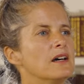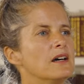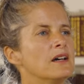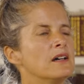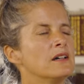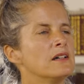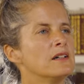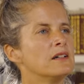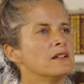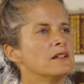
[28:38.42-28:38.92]

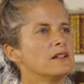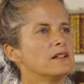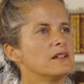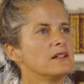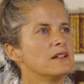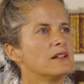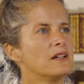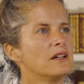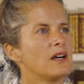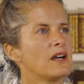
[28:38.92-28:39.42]
Uh,
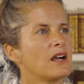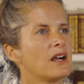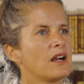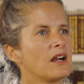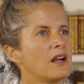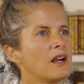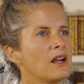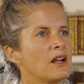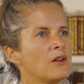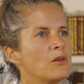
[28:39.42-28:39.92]

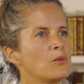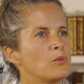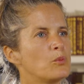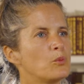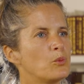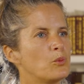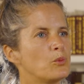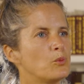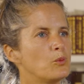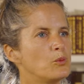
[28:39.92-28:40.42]
I
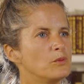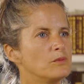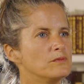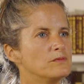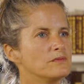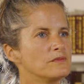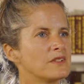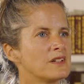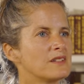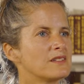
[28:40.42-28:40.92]

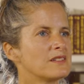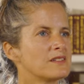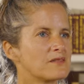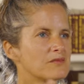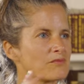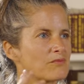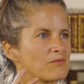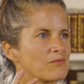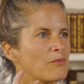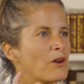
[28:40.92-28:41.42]

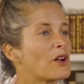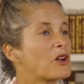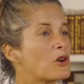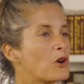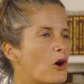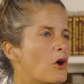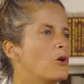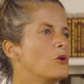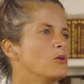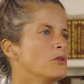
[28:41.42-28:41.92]
that's my
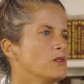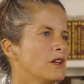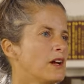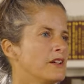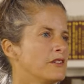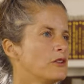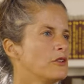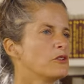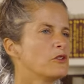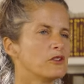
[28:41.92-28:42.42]
goal.
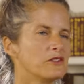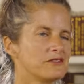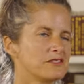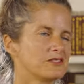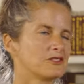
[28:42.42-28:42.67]
I don't know if